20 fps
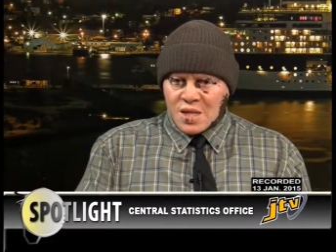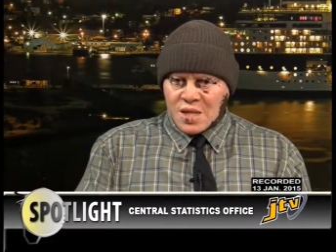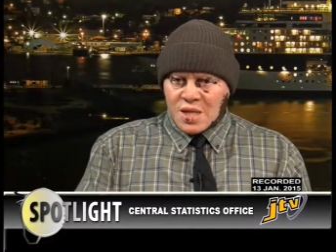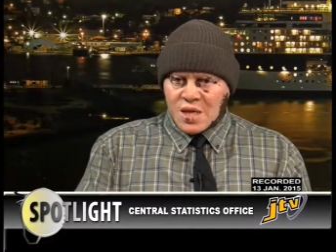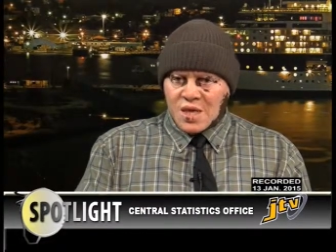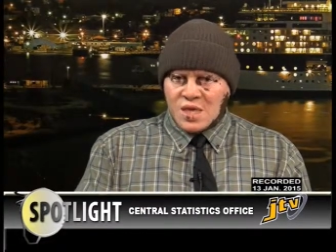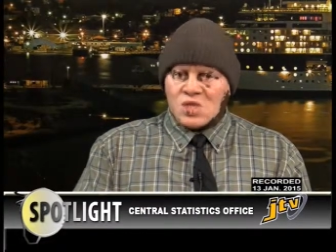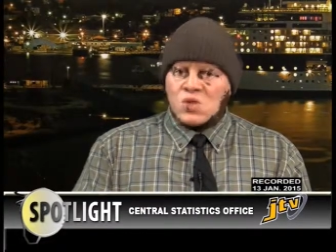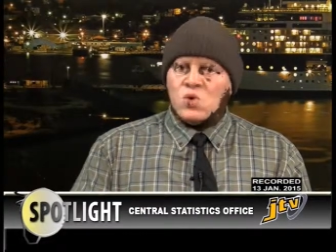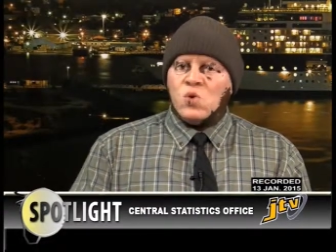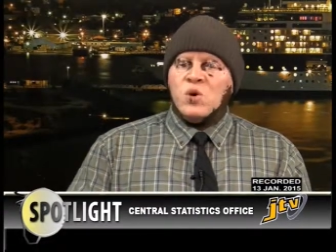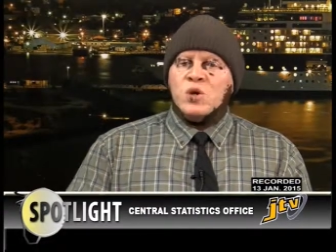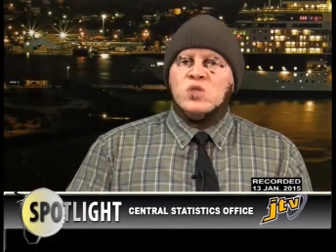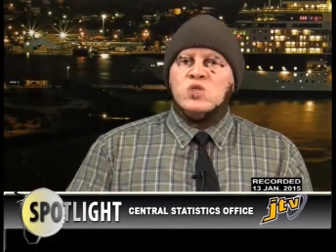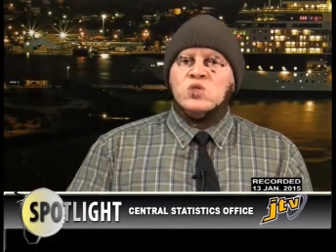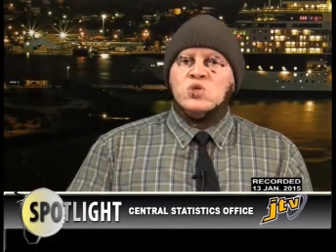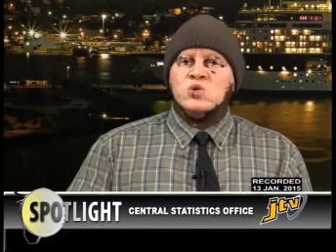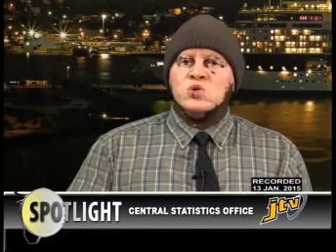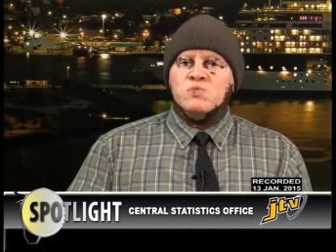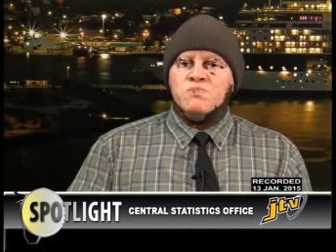is
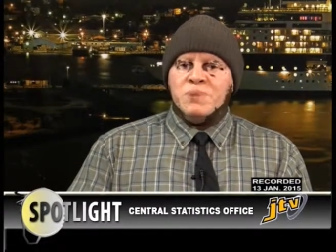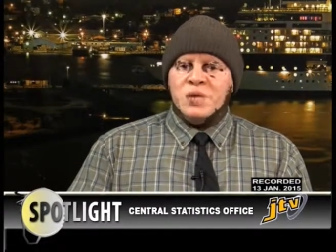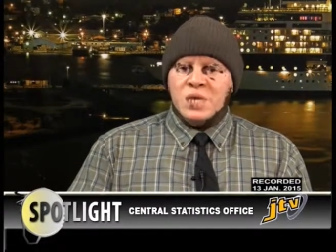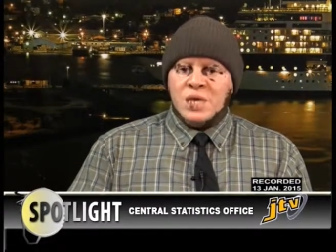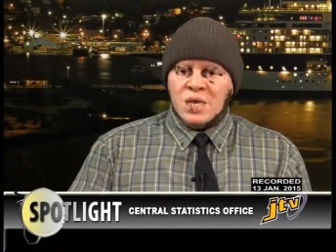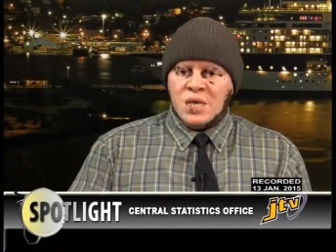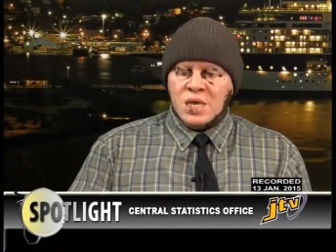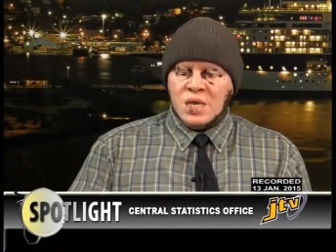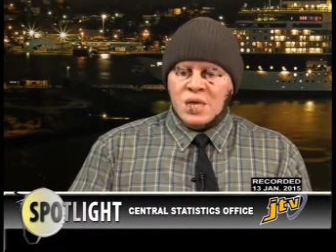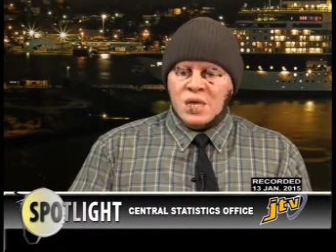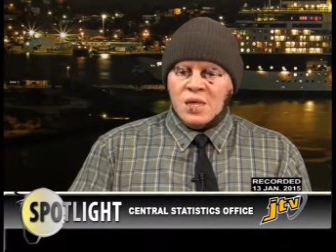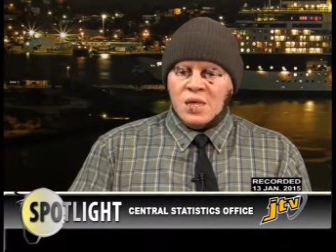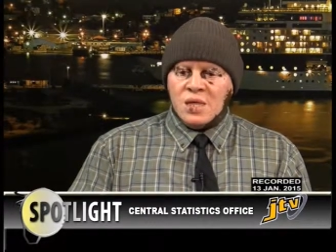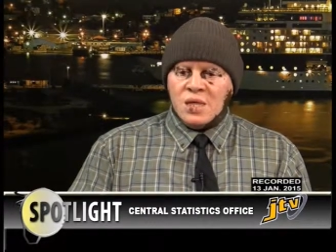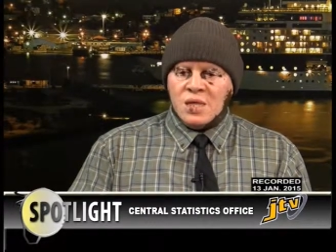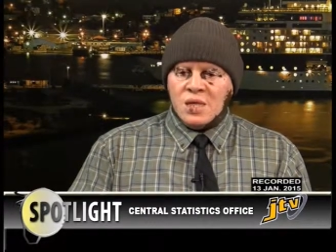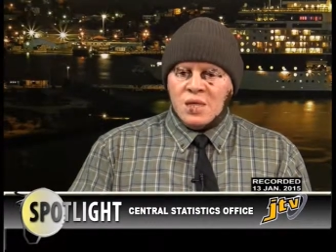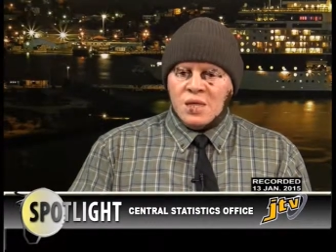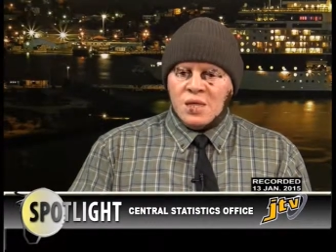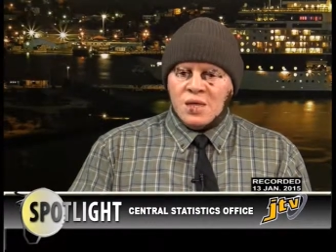going to be
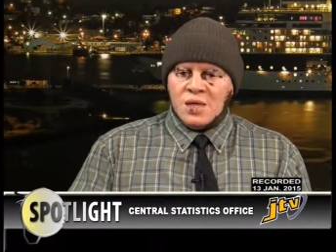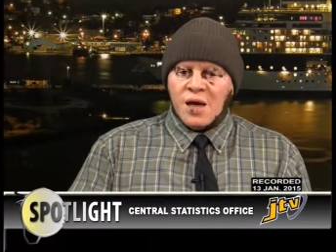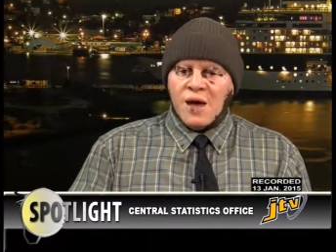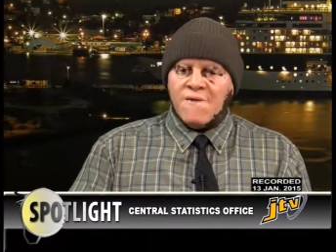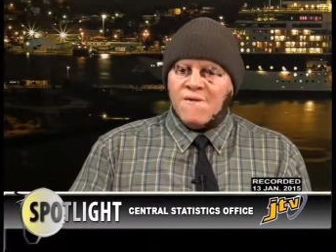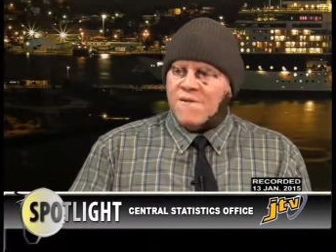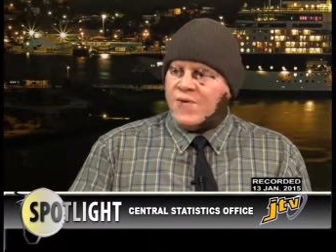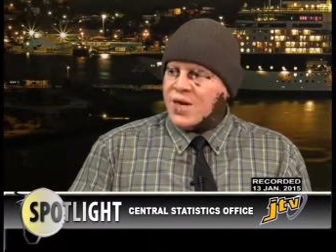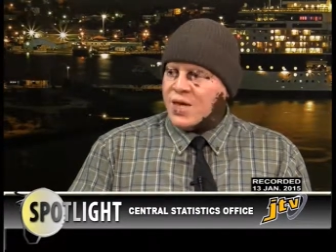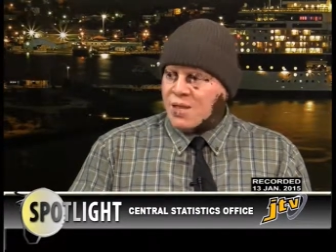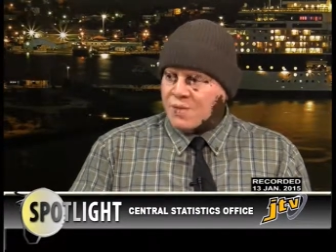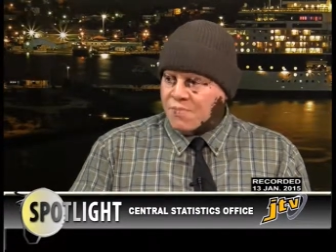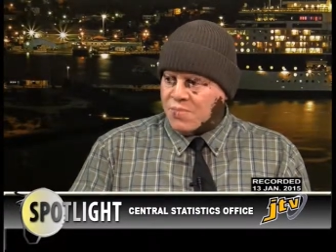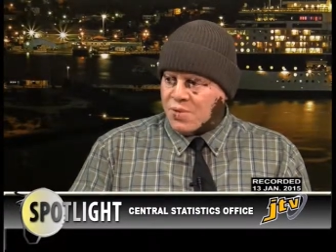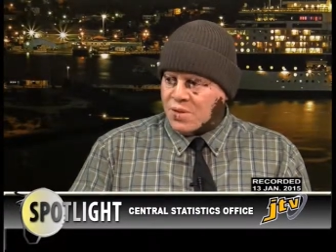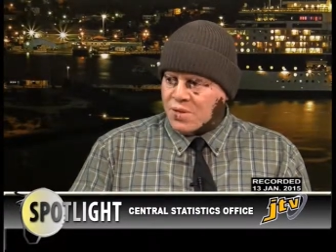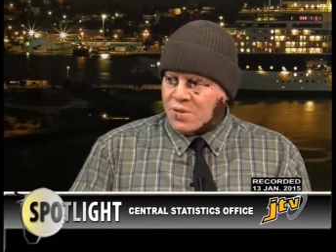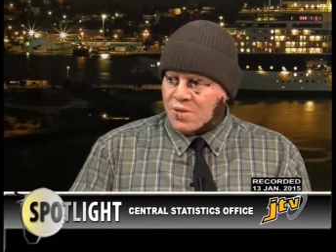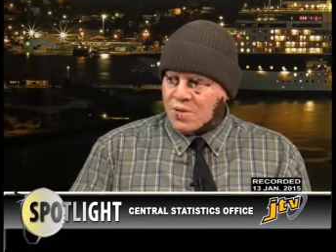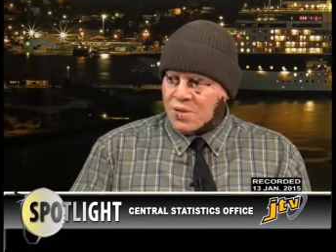
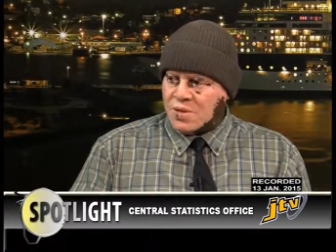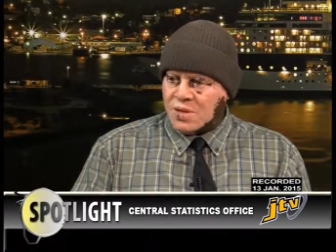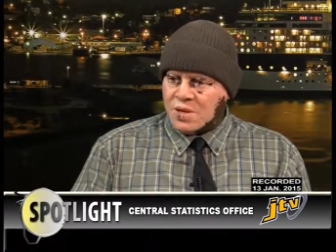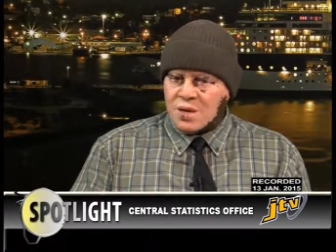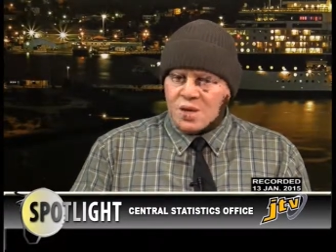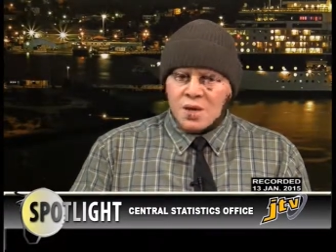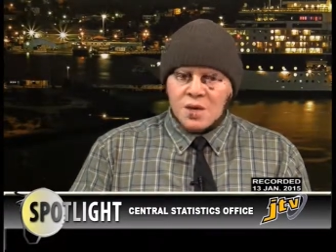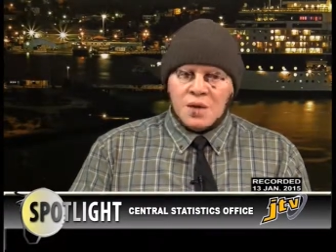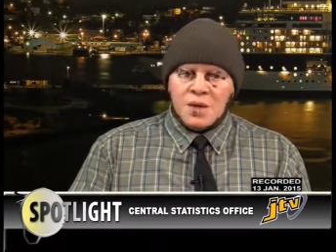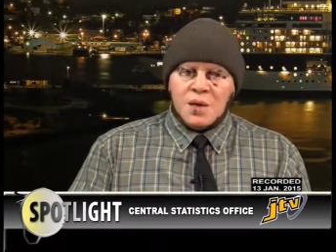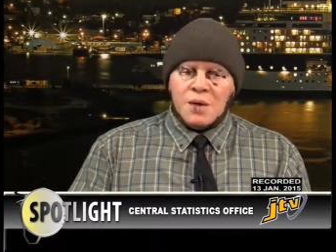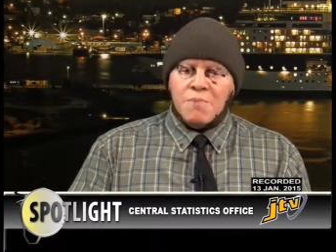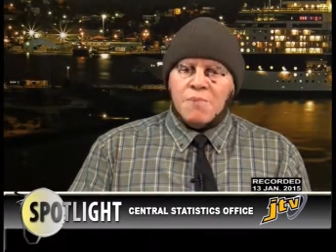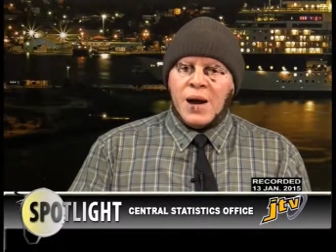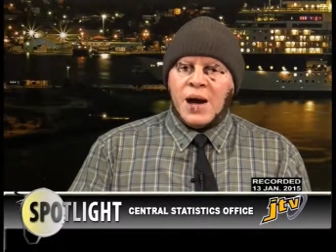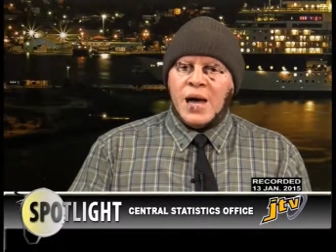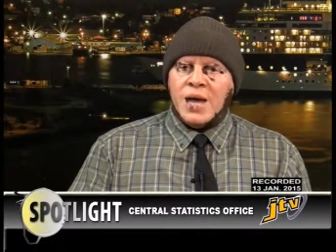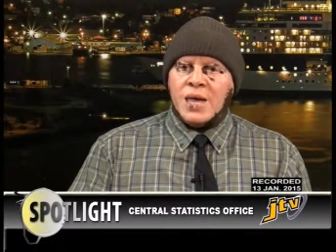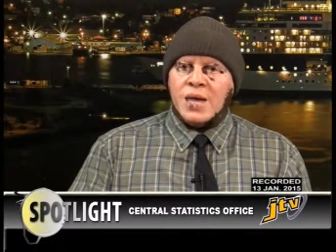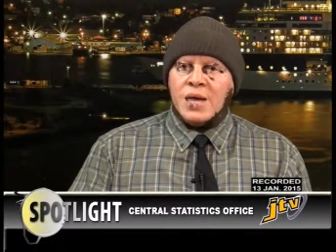available
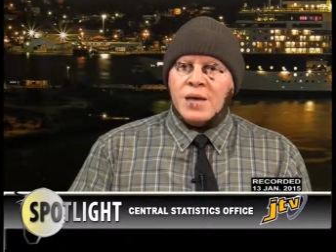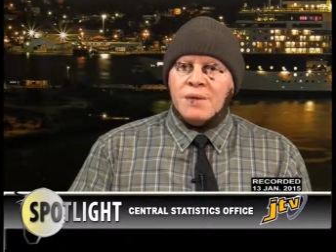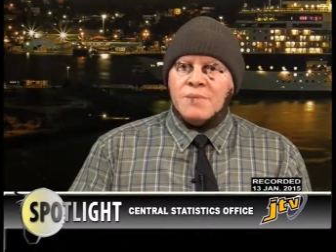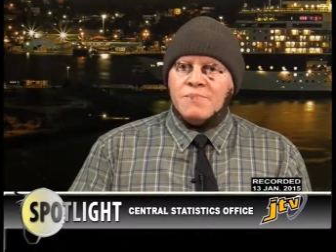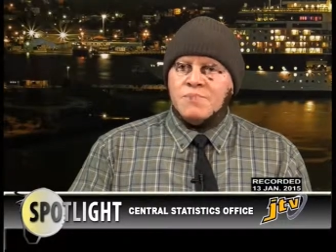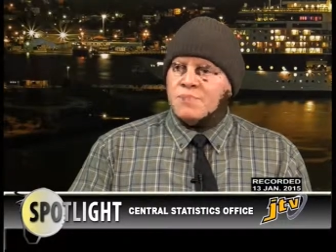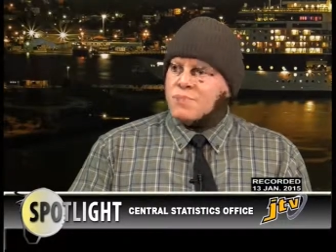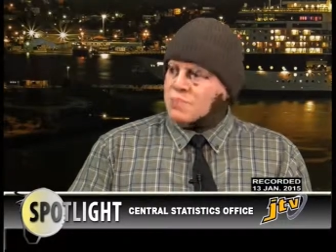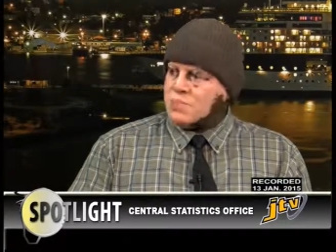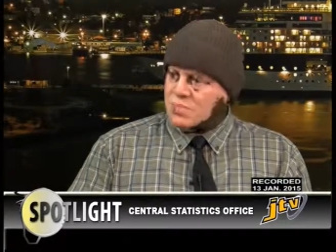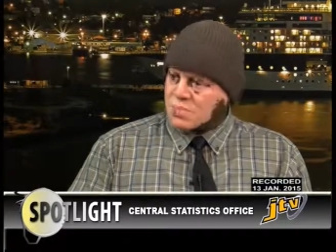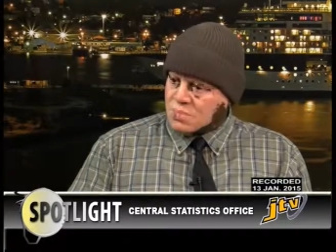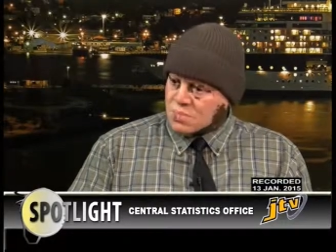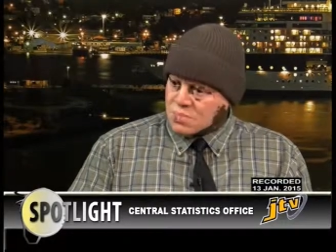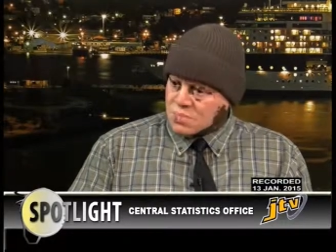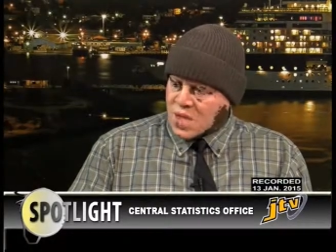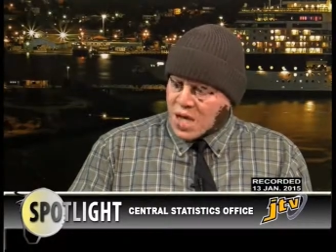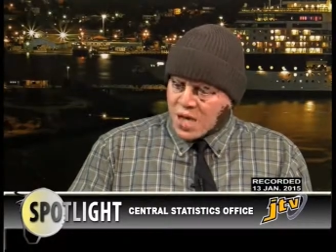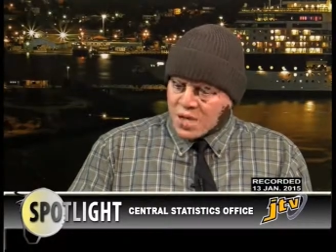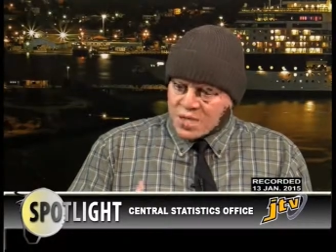by
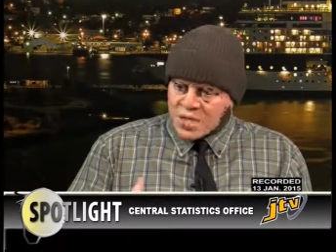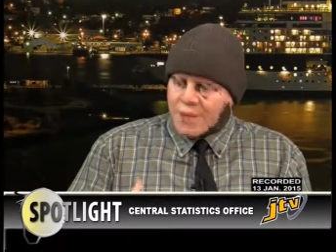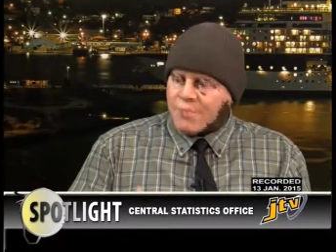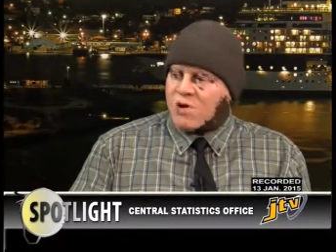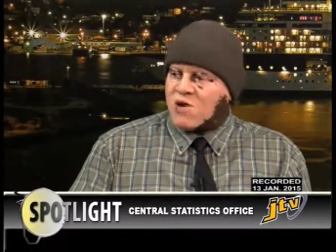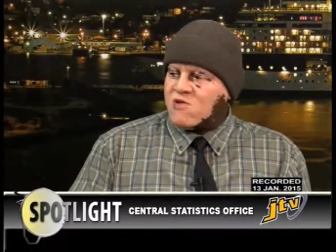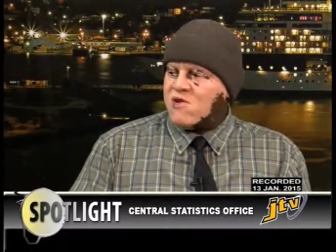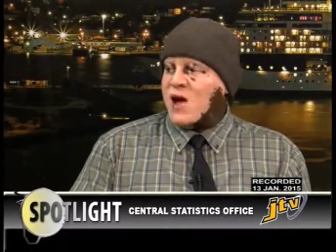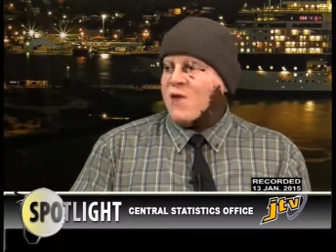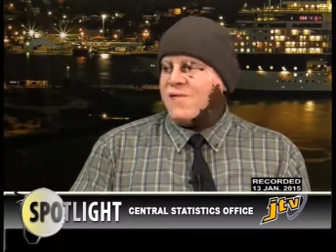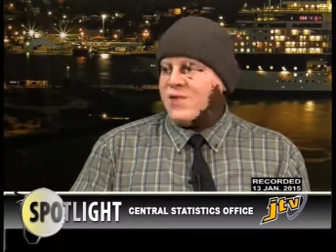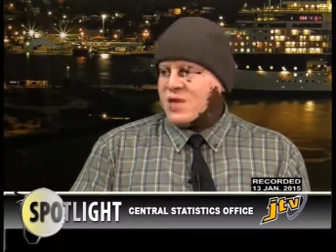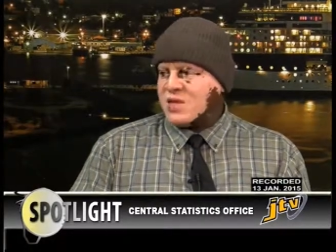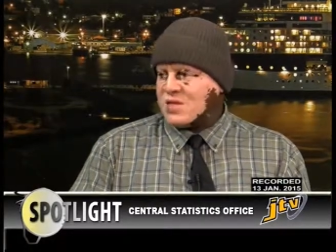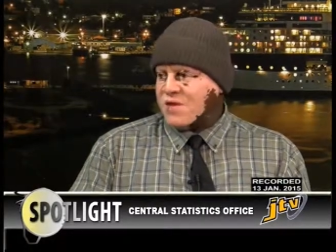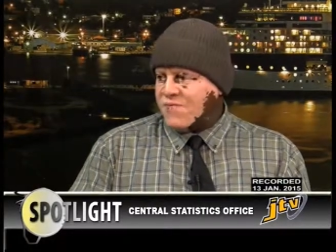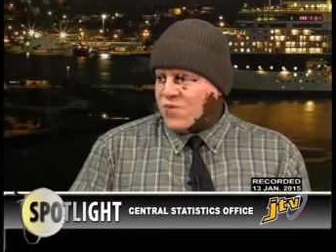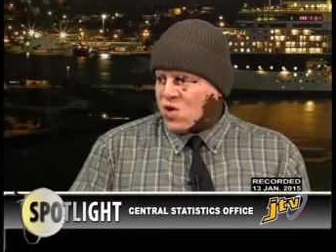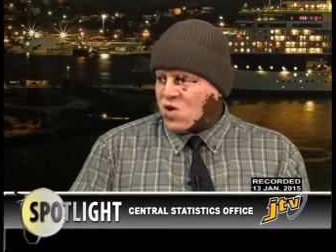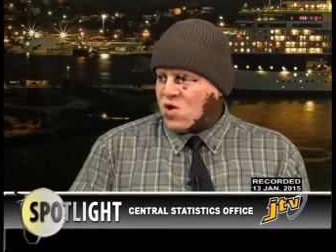the demographics
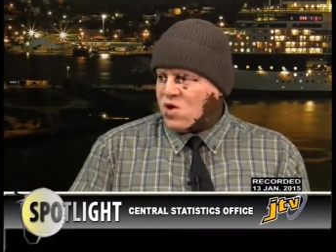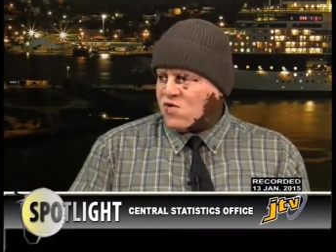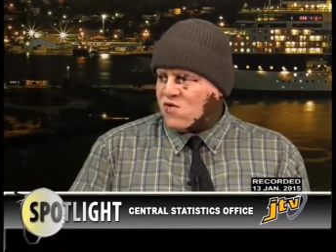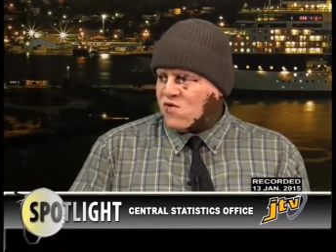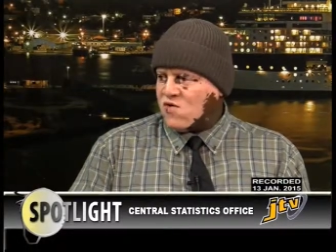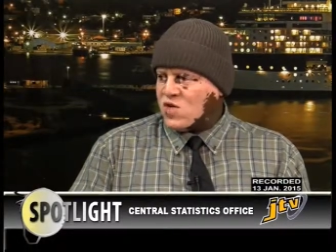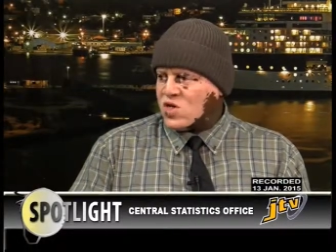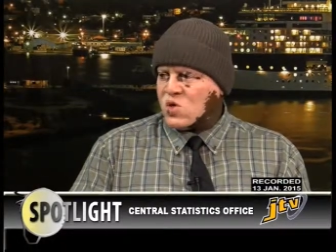of the country.